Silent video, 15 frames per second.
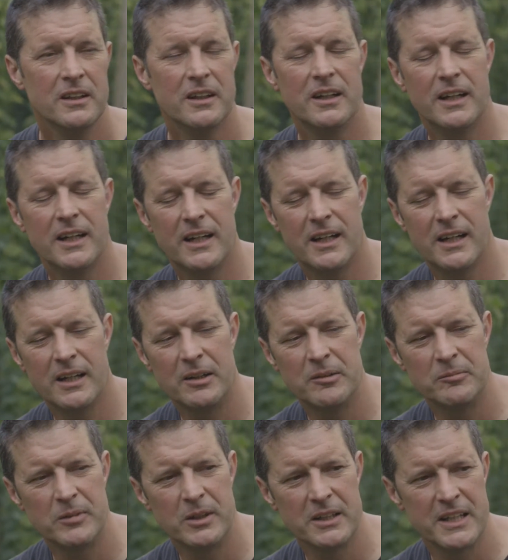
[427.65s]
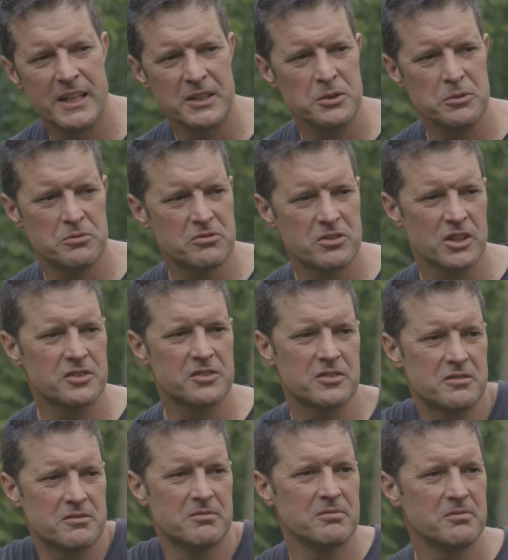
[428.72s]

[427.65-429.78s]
and then you just,